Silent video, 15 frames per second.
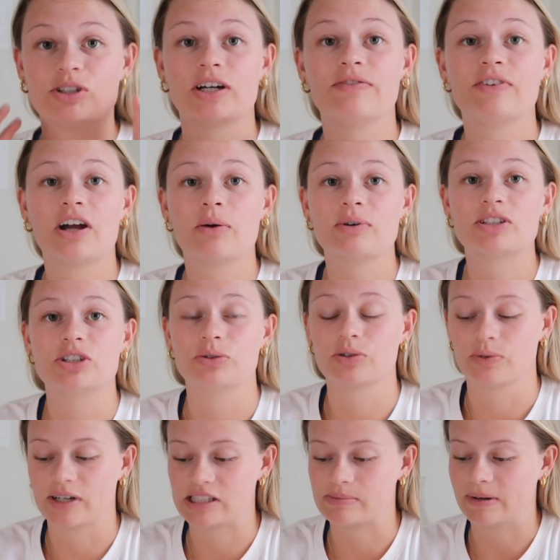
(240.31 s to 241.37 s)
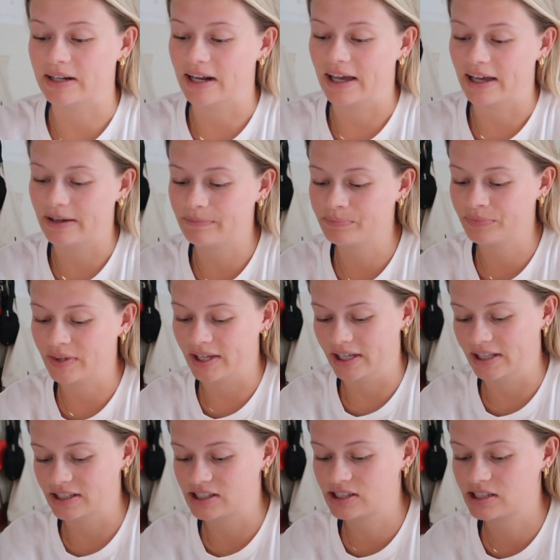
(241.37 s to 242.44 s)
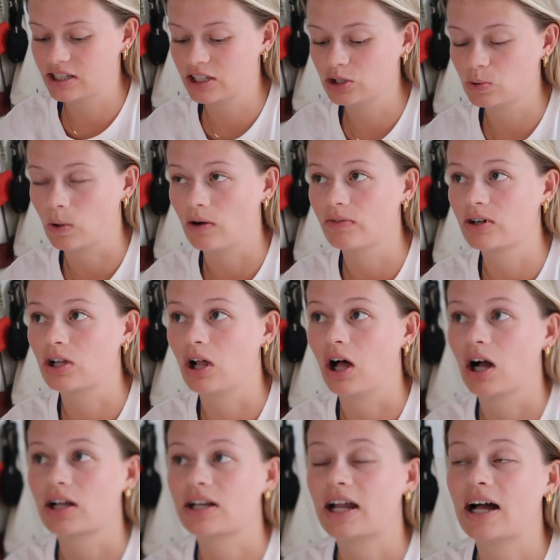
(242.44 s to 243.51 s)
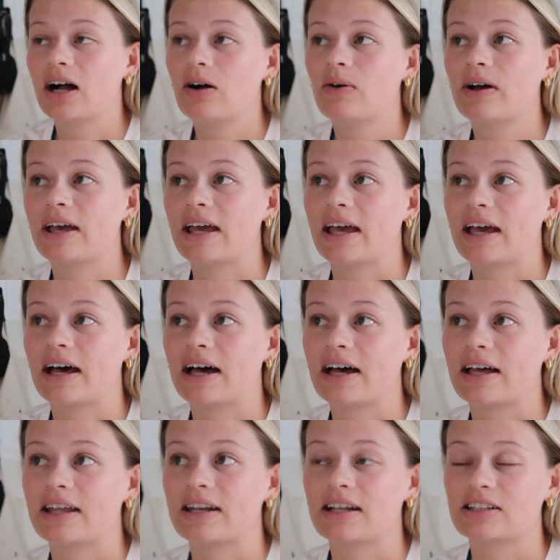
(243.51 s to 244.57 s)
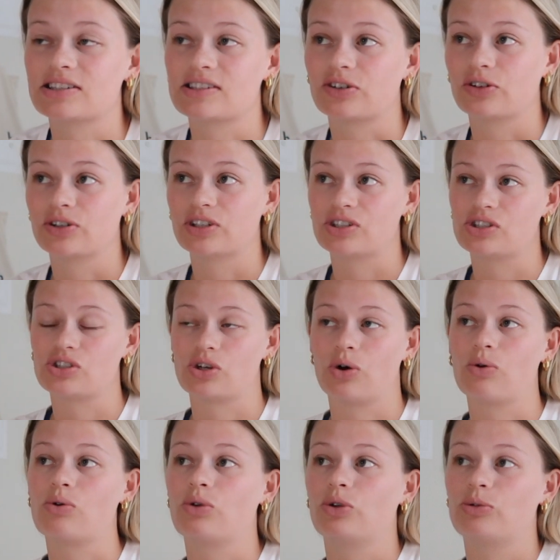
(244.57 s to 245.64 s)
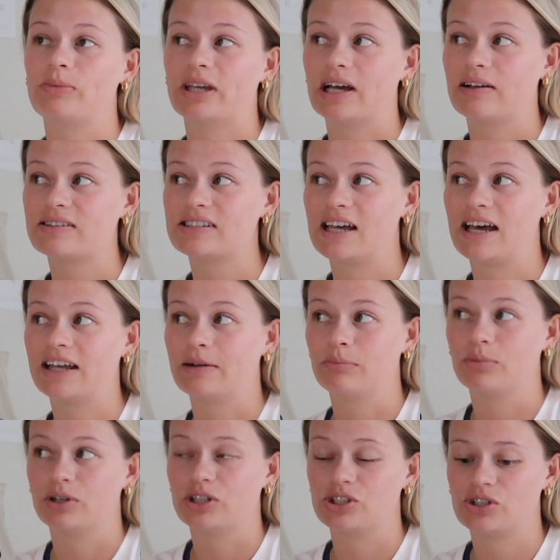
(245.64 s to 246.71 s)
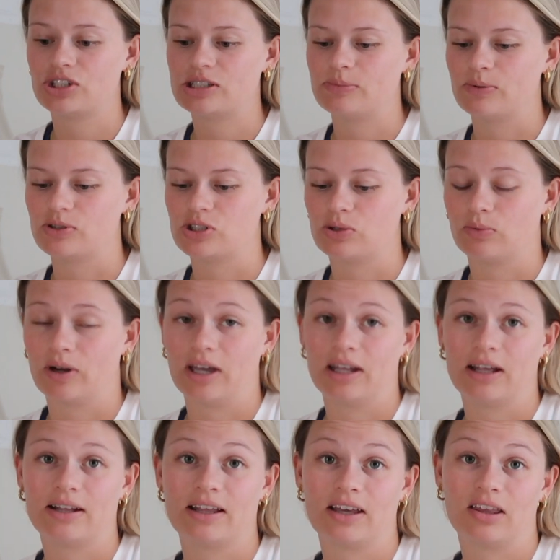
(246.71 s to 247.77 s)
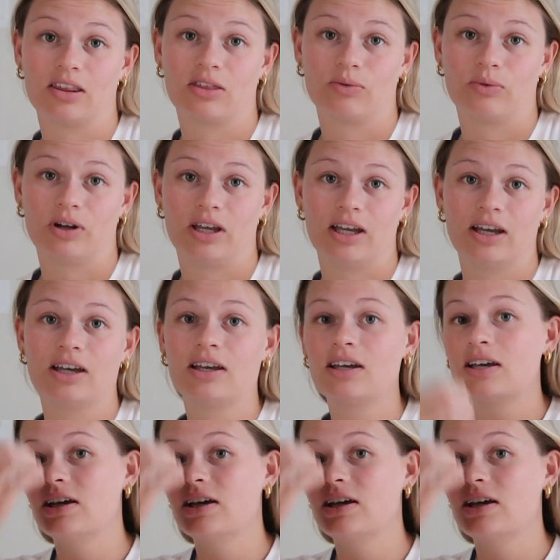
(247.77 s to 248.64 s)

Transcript: trying to figure out what to do with the rest of my day. It's 12 o'clock now and it's literally so gloomy outside. I'm pretty sure it's supposed to rain at like 3.